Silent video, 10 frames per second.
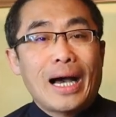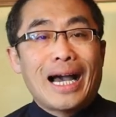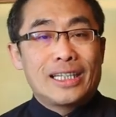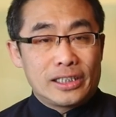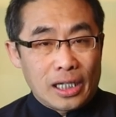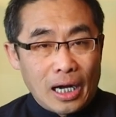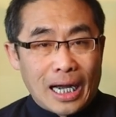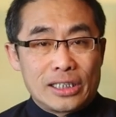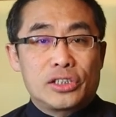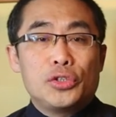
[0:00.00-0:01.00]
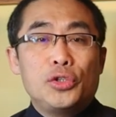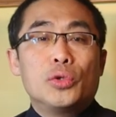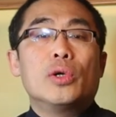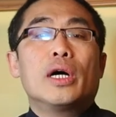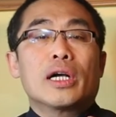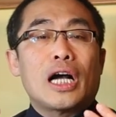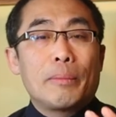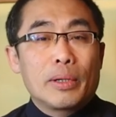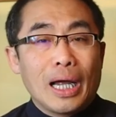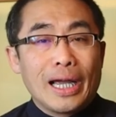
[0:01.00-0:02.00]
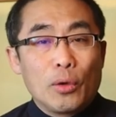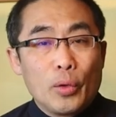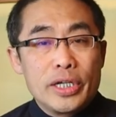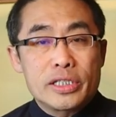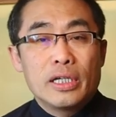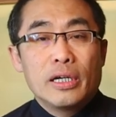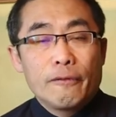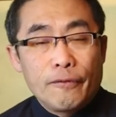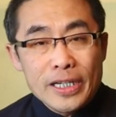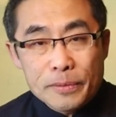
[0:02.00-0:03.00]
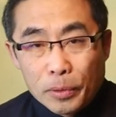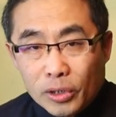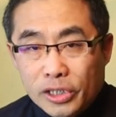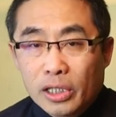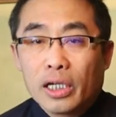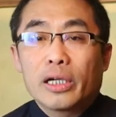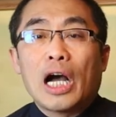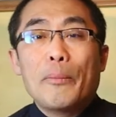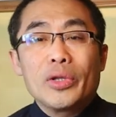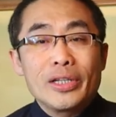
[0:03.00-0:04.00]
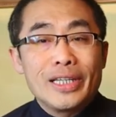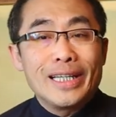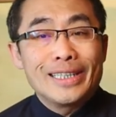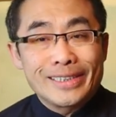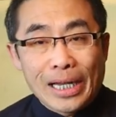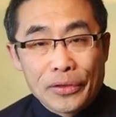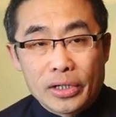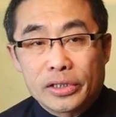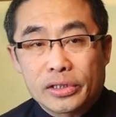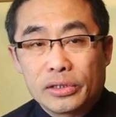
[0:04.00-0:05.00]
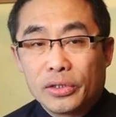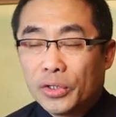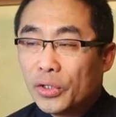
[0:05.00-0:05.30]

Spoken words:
as long as you comply with Facebook's community standards.